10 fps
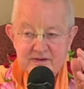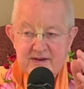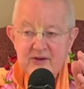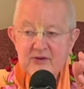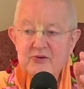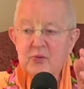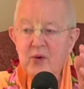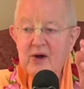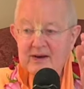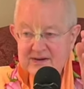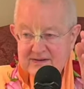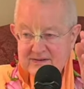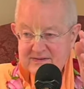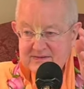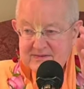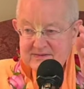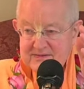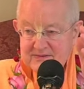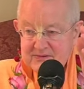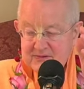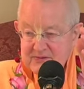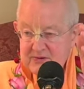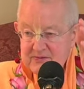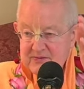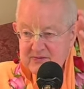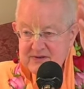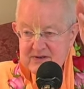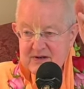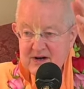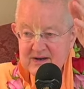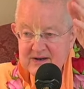to what? No, what's the target?